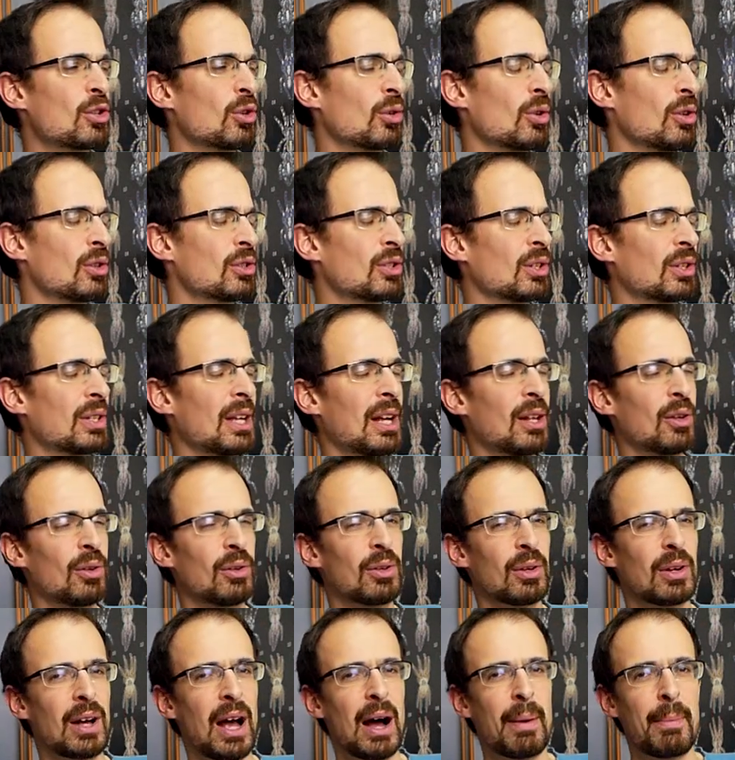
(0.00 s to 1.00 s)
should also tell you
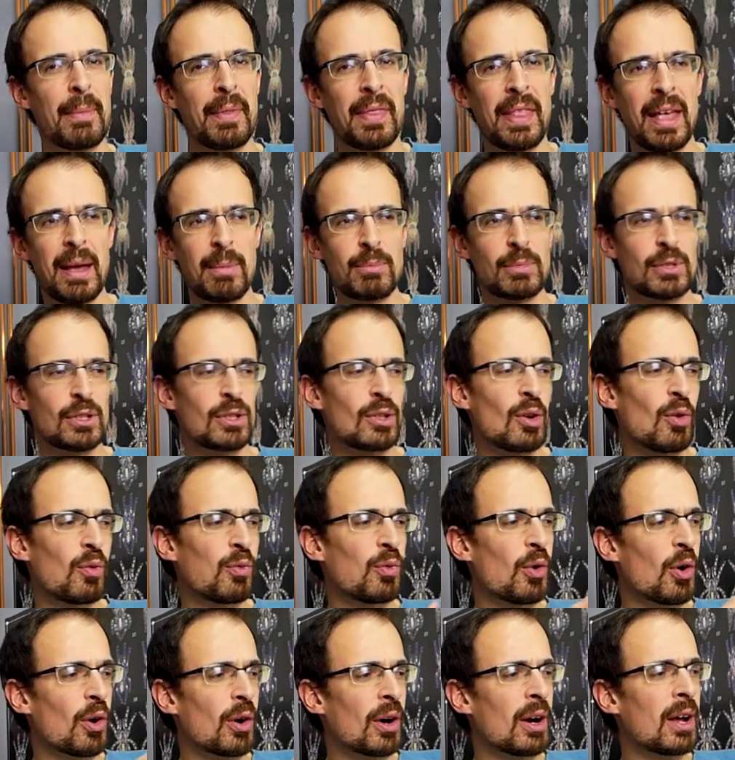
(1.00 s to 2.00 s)
the common names. So
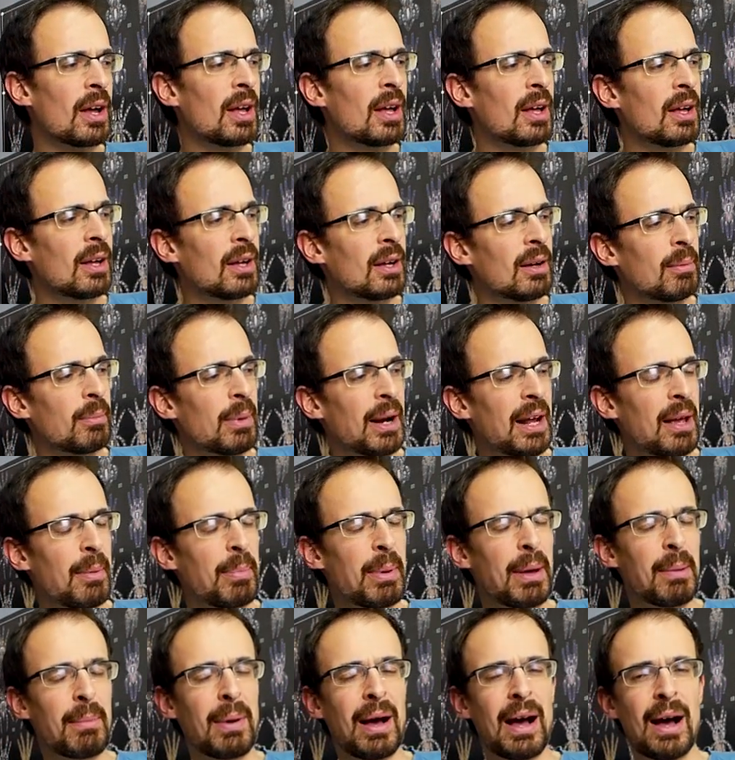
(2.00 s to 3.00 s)
for
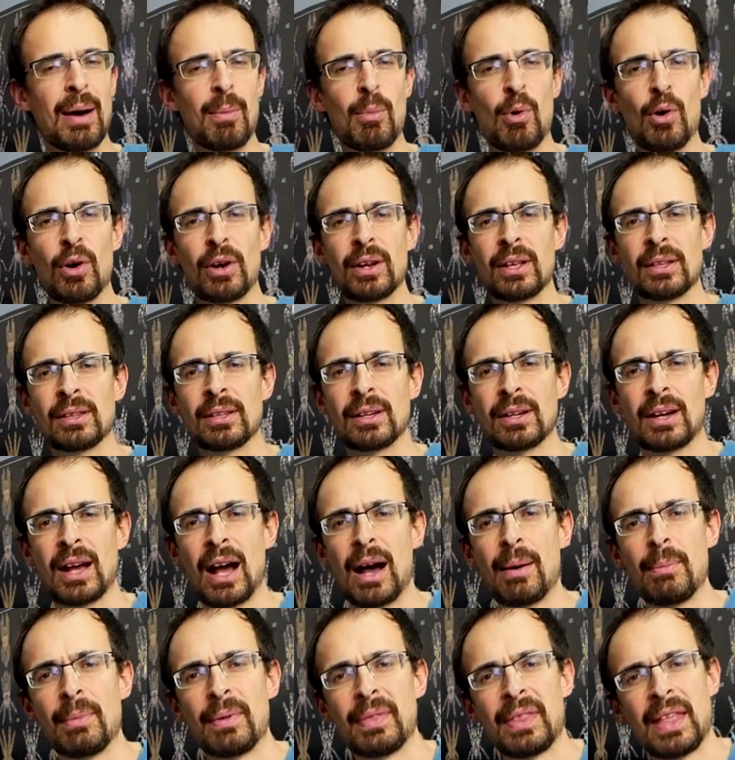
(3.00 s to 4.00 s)
Brachypelma Himura, the
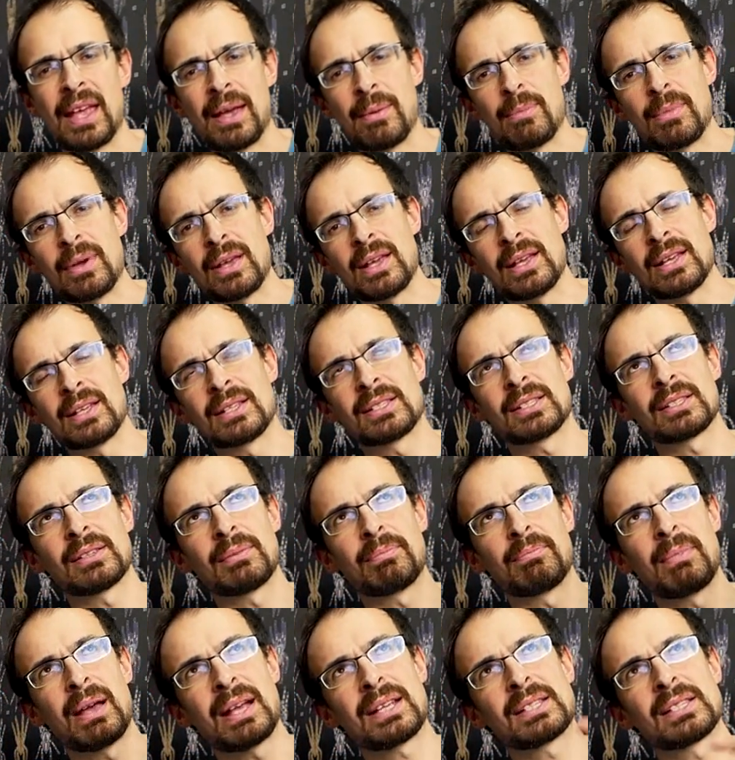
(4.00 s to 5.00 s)
common name is
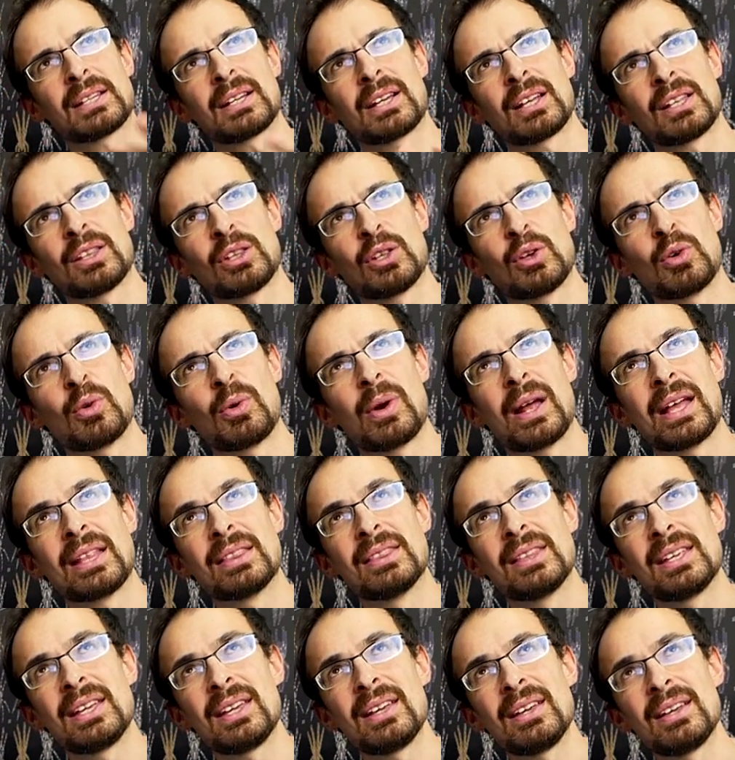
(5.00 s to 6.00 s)
Mexican
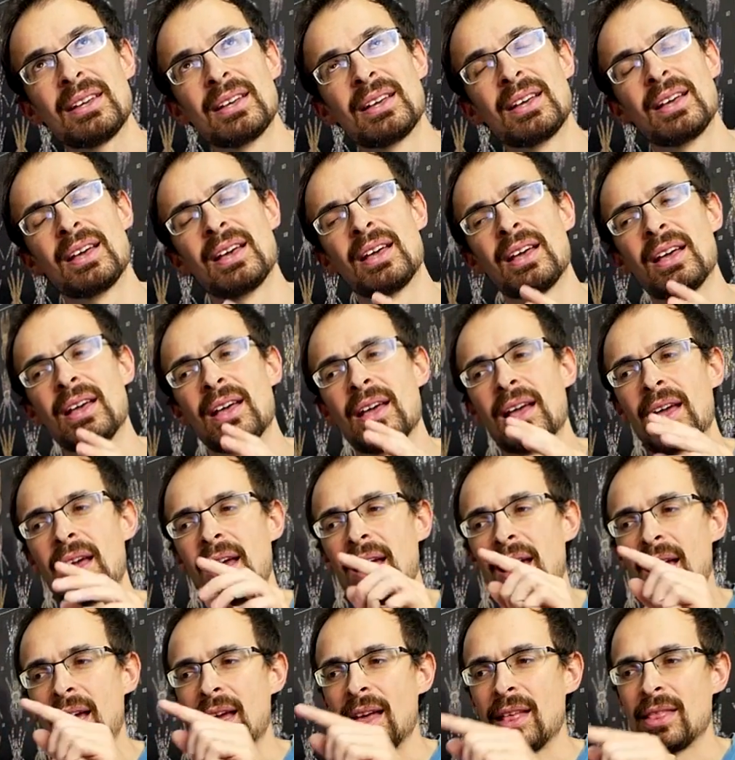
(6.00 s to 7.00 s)
redknee.
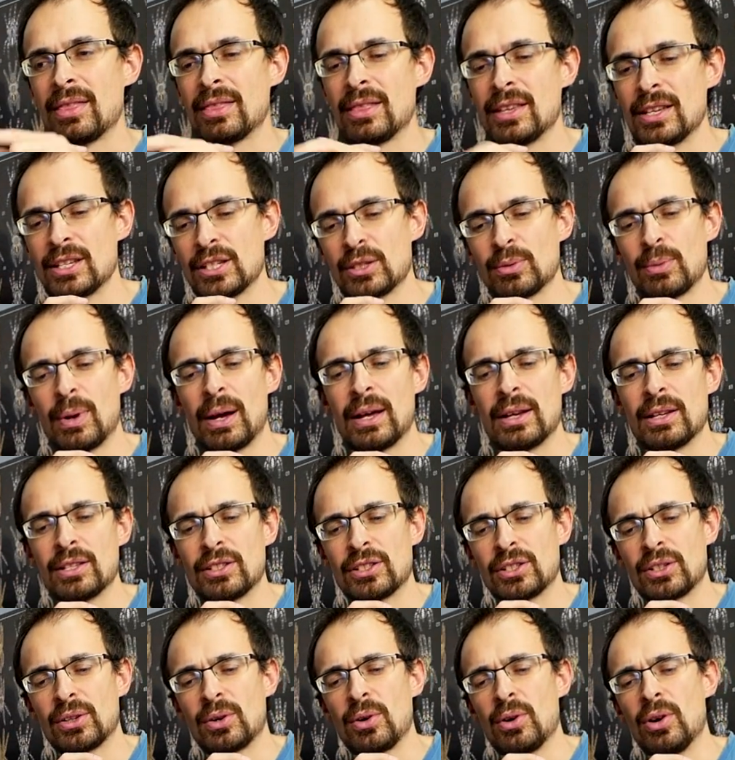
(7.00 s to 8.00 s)
And this one
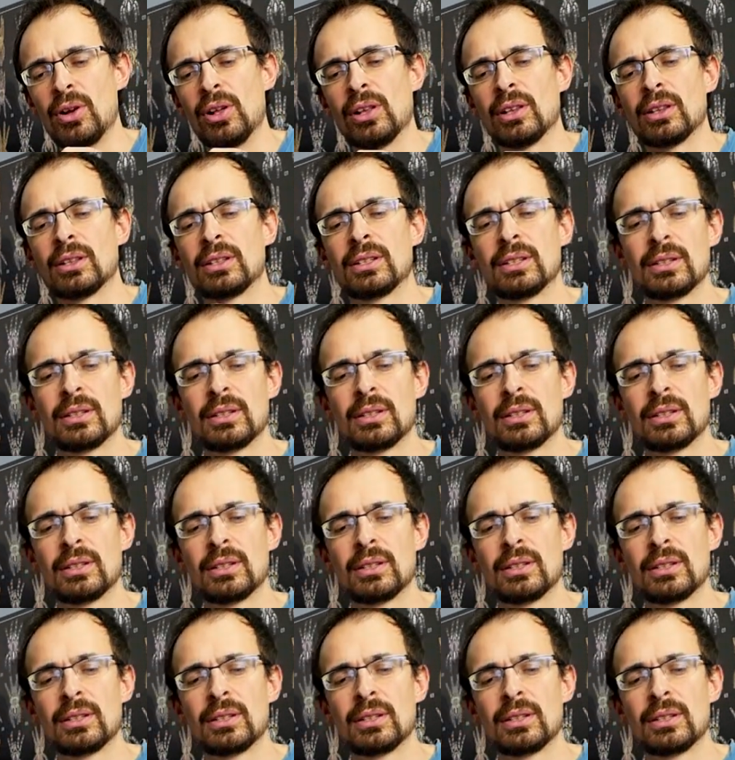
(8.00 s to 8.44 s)
is called